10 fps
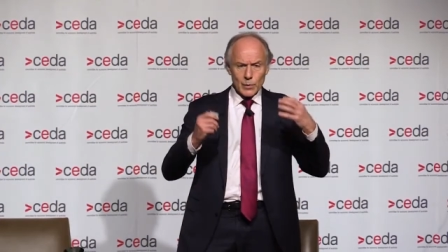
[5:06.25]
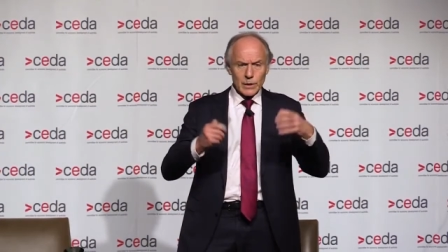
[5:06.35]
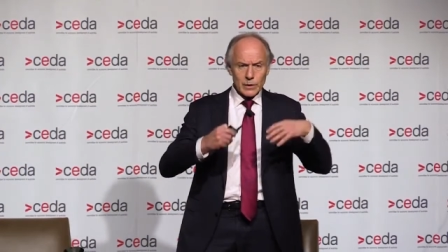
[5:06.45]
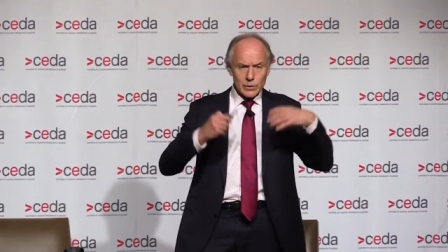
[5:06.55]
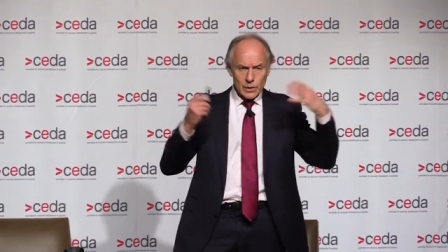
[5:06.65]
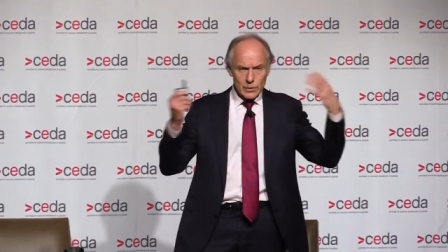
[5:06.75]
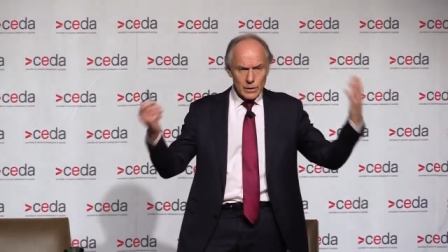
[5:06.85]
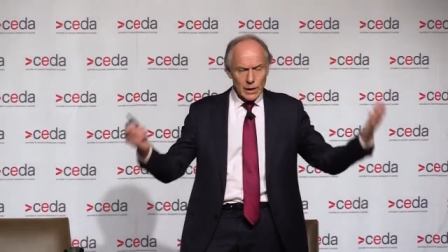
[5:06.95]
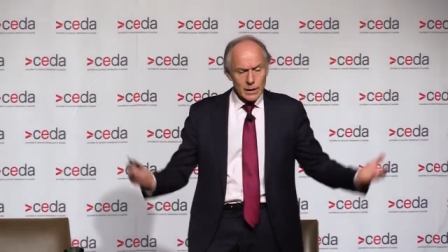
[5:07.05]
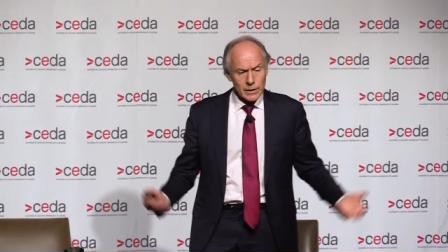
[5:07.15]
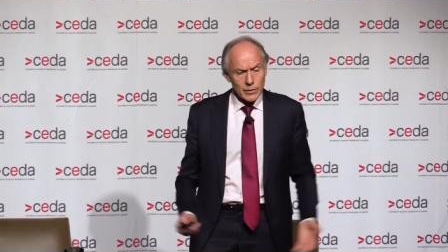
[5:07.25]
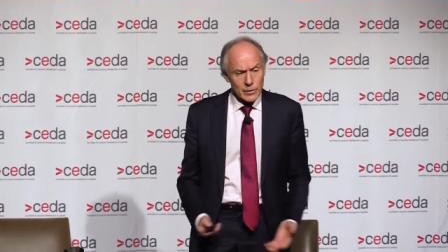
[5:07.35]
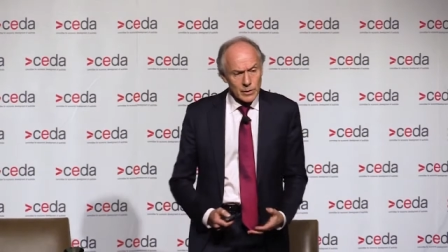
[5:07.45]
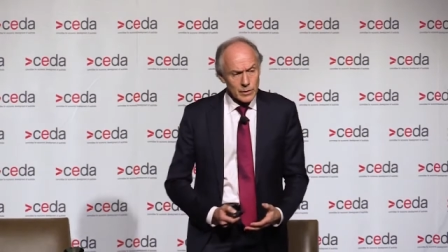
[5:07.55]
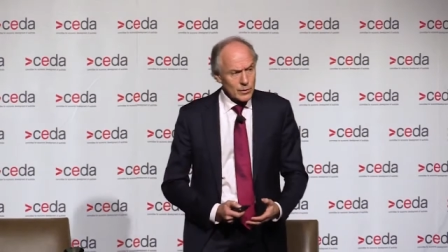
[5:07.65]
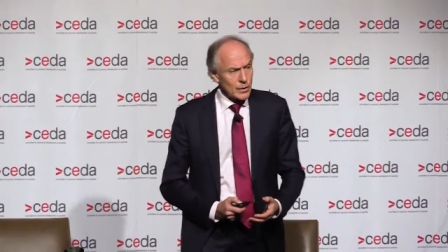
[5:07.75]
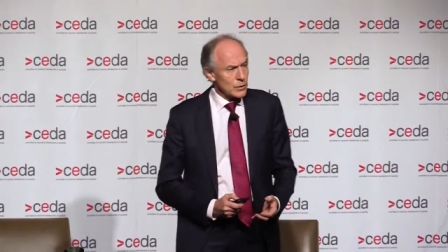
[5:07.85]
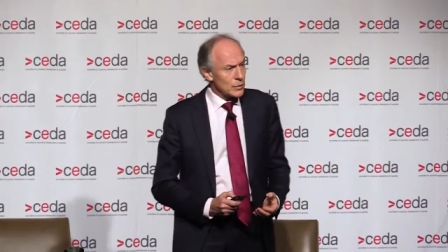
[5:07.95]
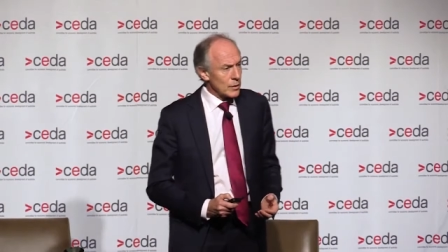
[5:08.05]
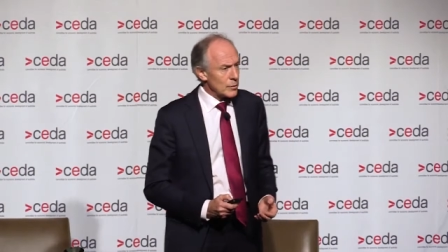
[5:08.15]
We need uh, inter
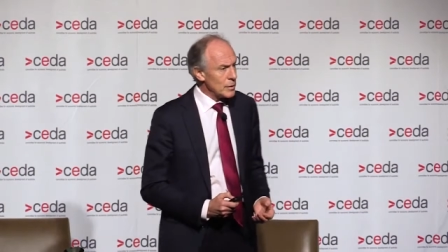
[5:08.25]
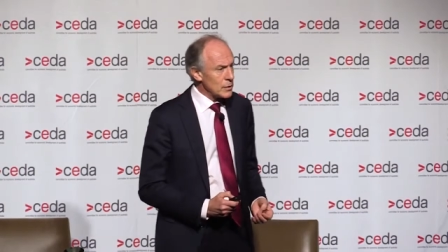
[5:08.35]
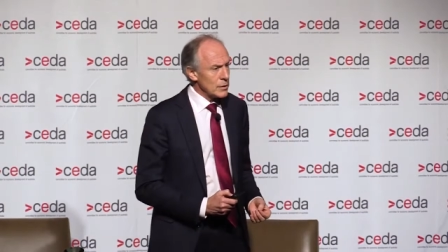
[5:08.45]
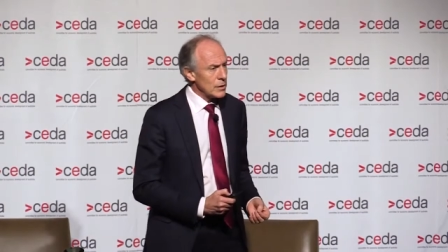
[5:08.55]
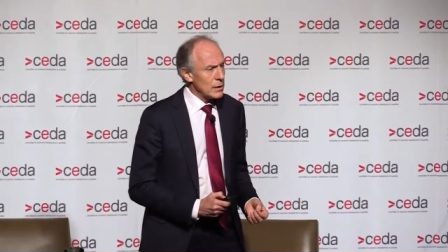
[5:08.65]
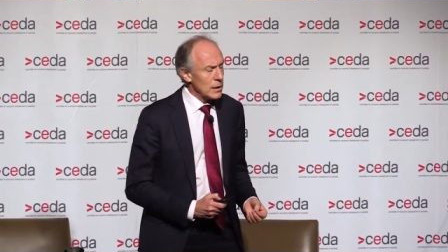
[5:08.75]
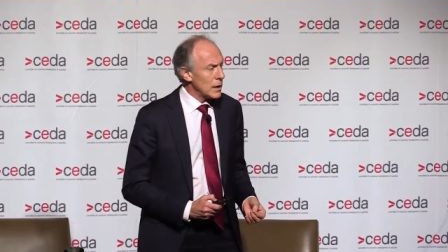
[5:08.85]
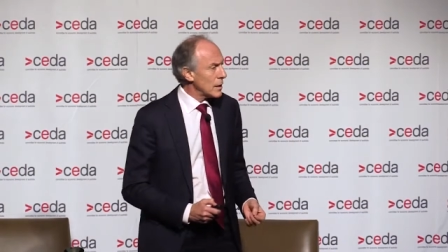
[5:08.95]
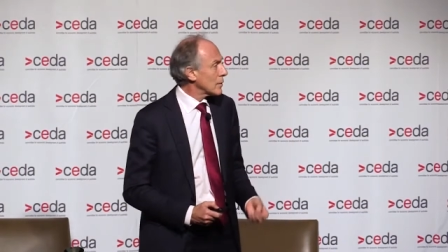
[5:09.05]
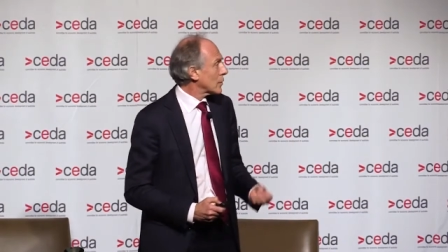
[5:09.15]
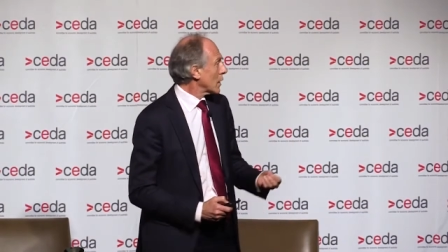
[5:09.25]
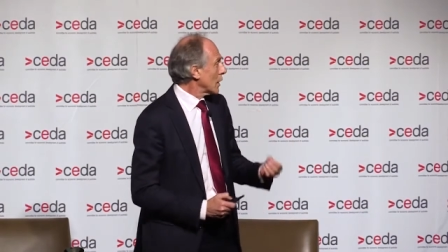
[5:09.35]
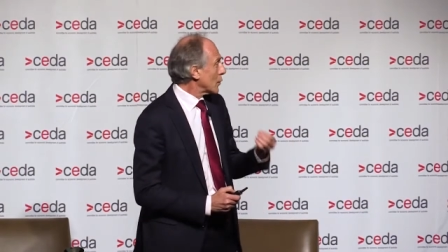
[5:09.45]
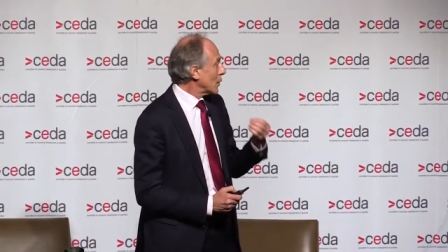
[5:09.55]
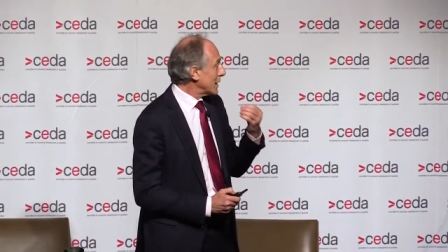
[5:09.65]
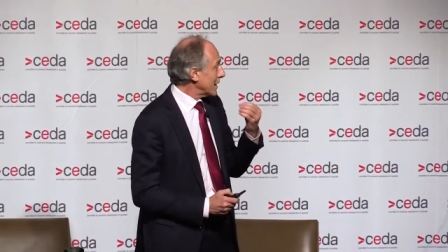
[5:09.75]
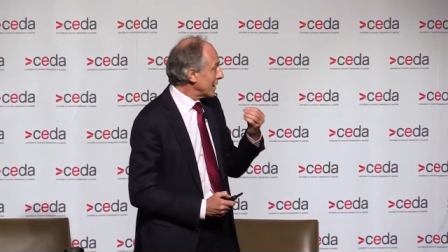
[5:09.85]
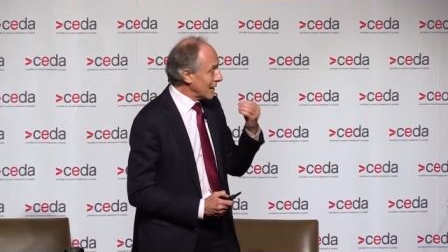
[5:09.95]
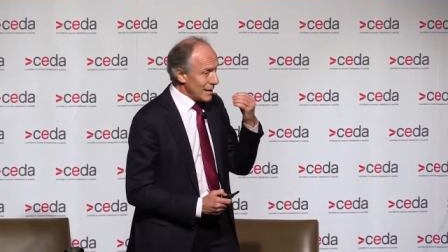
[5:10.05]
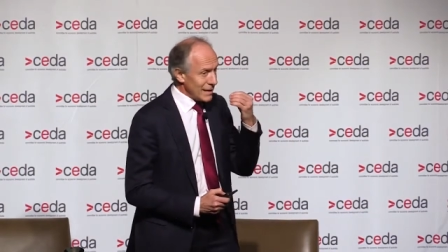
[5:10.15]
interstate transmission lines. We
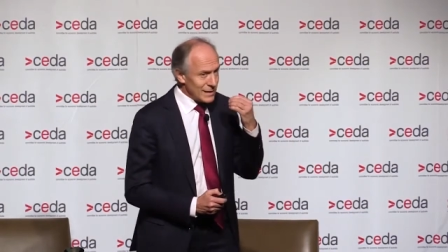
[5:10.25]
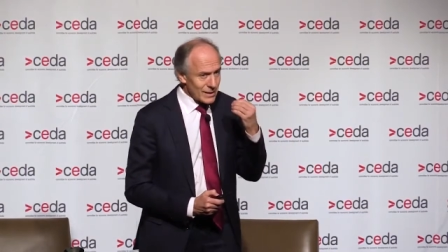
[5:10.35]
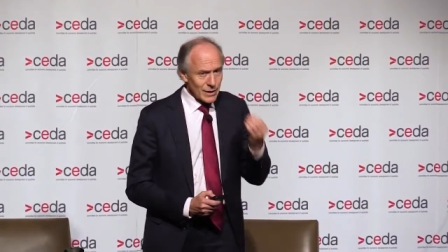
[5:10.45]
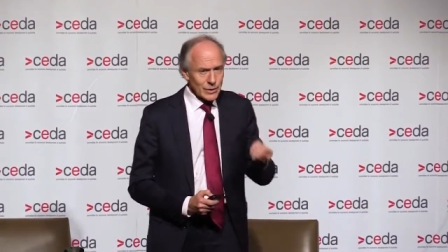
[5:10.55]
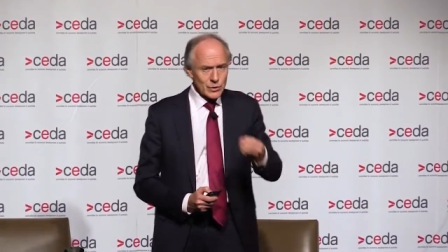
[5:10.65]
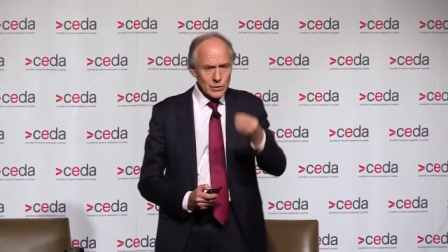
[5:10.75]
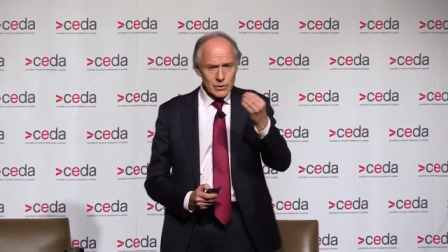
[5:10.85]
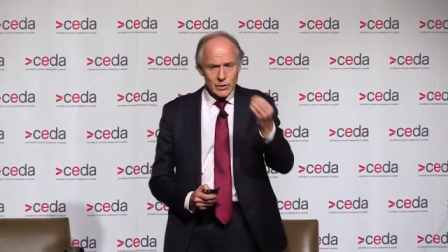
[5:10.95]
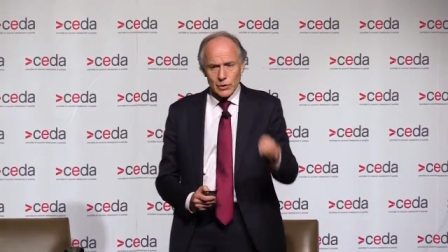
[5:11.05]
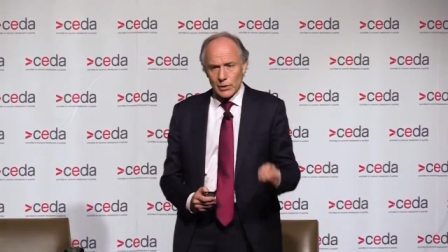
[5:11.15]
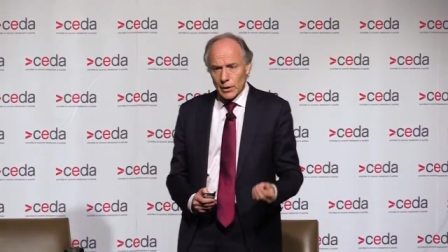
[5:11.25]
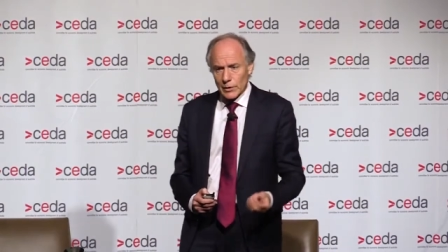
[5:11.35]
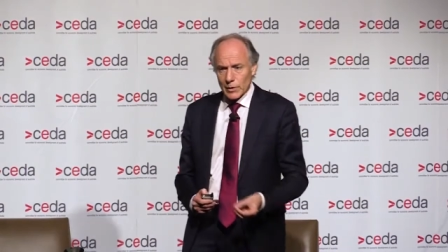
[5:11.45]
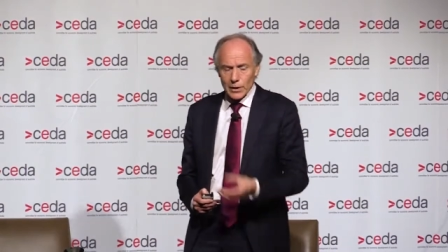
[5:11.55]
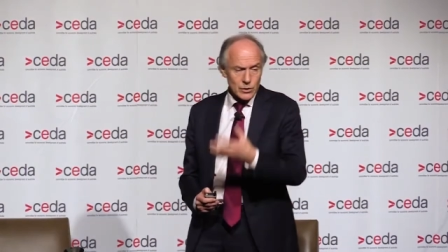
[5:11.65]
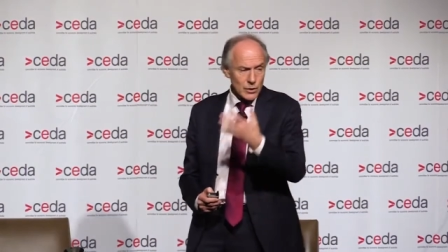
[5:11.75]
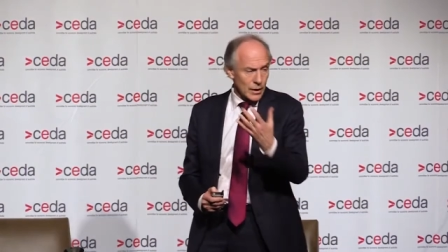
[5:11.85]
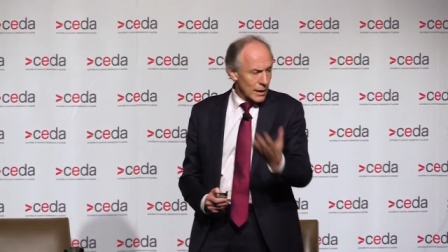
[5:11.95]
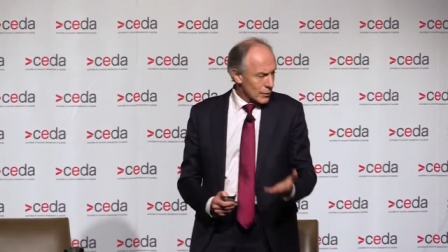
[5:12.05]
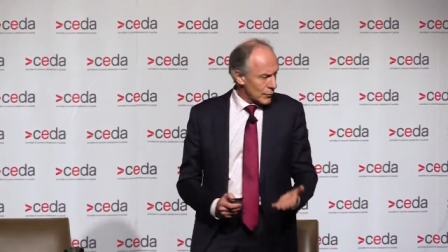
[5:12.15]
need intelligent digitalisation
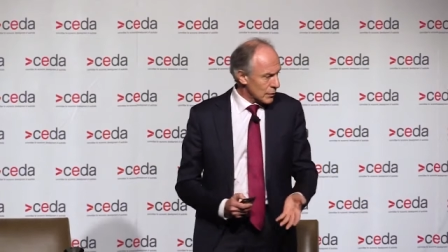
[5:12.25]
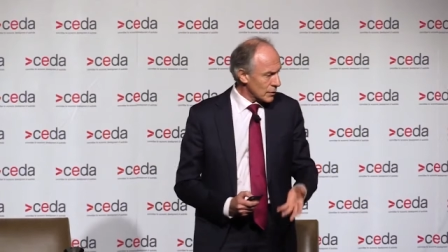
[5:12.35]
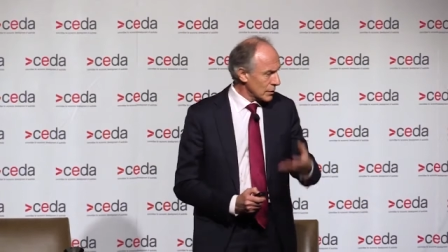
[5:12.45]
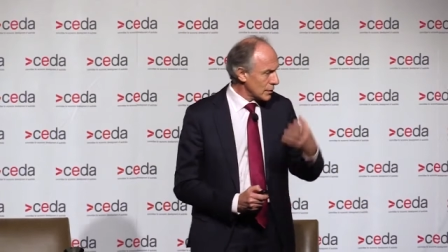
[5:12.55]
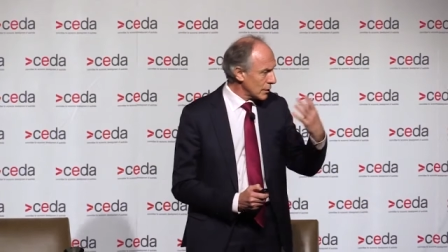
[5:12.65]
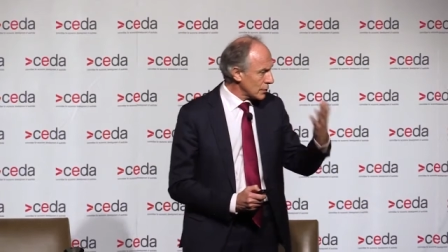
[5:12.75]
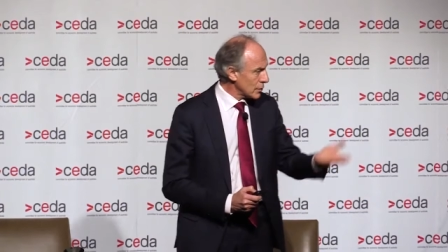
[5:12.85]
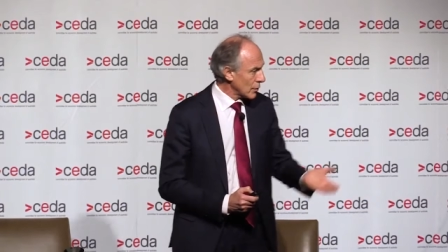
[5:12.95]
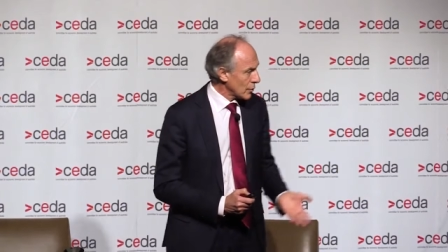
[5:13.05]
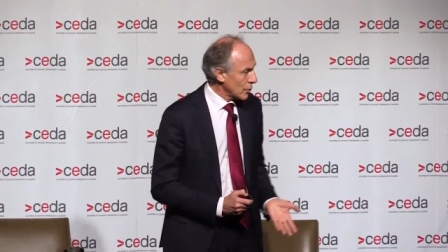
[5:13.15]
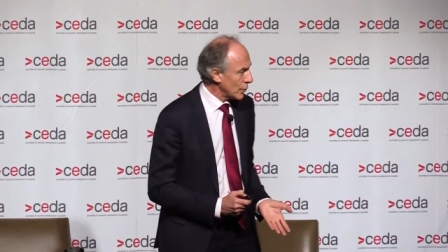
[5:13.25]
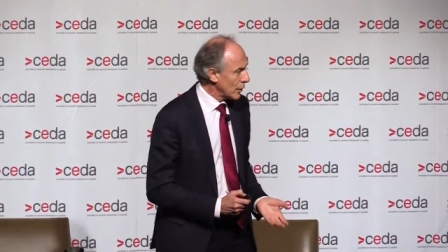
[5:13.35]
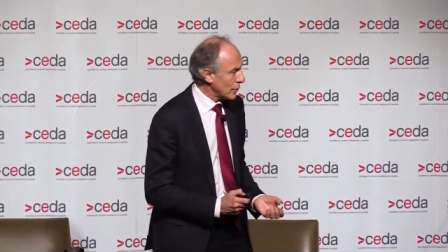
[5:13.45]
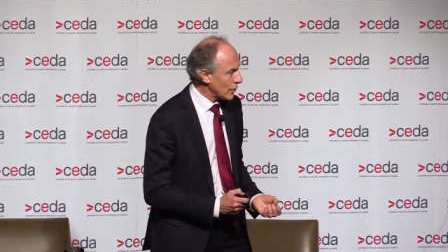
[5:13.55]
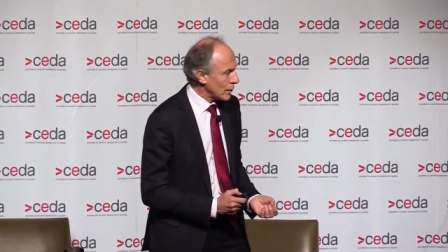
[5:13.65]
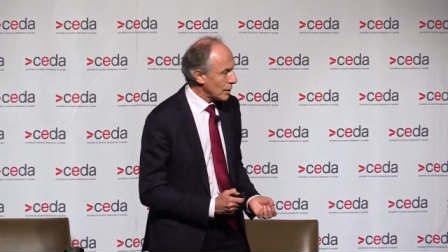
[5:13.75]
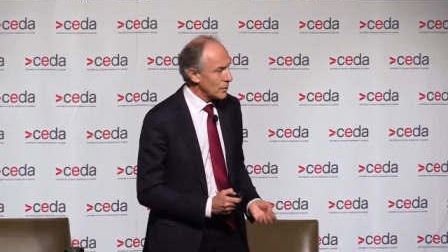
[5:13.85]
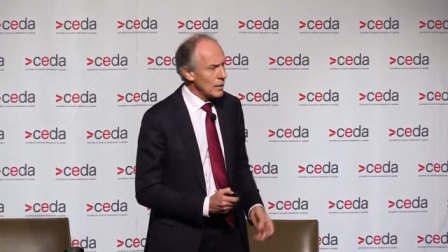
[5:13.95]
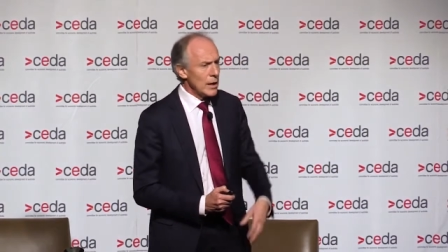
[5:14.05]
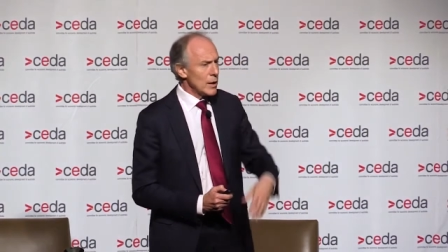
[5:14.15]
and artificial intelligence and all those
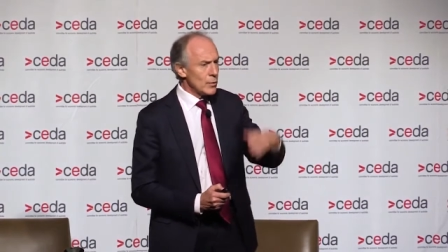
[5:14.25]
things.